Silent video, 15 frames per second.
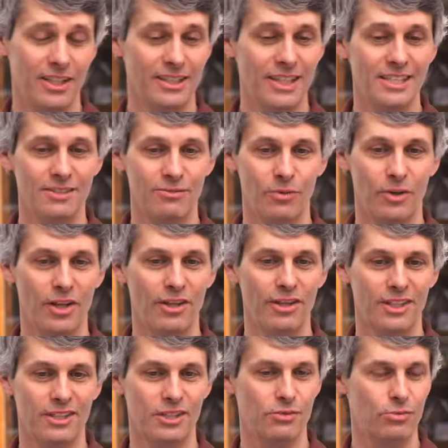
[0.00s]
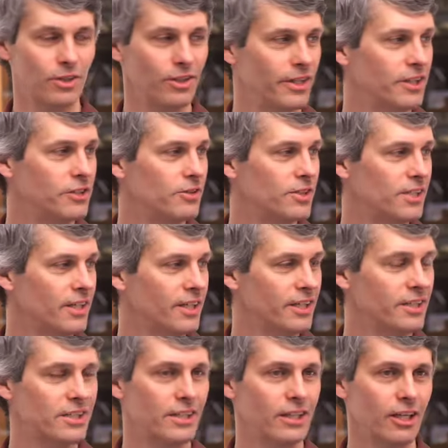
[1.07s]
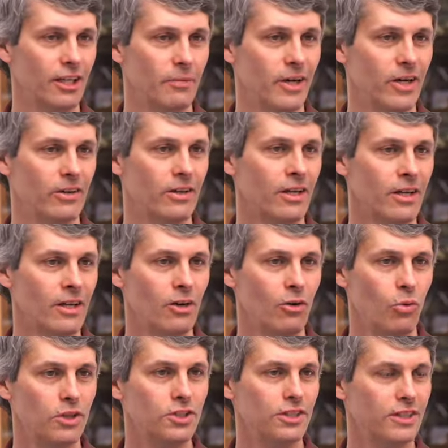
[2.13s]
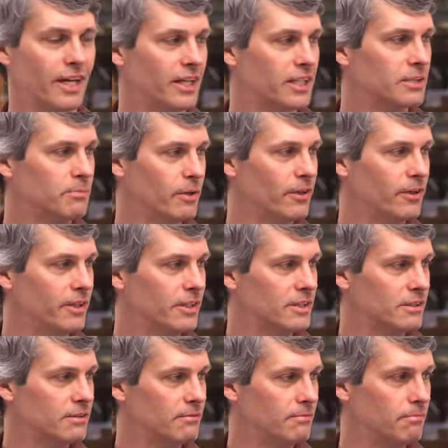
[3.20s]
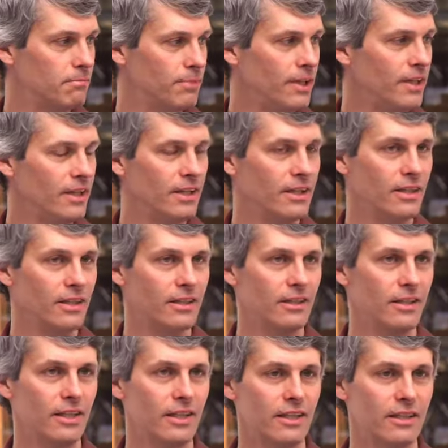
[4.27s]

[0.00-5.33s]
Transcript: think that's one of the things that's really interesting is yeah. thinking about what should that experience be and,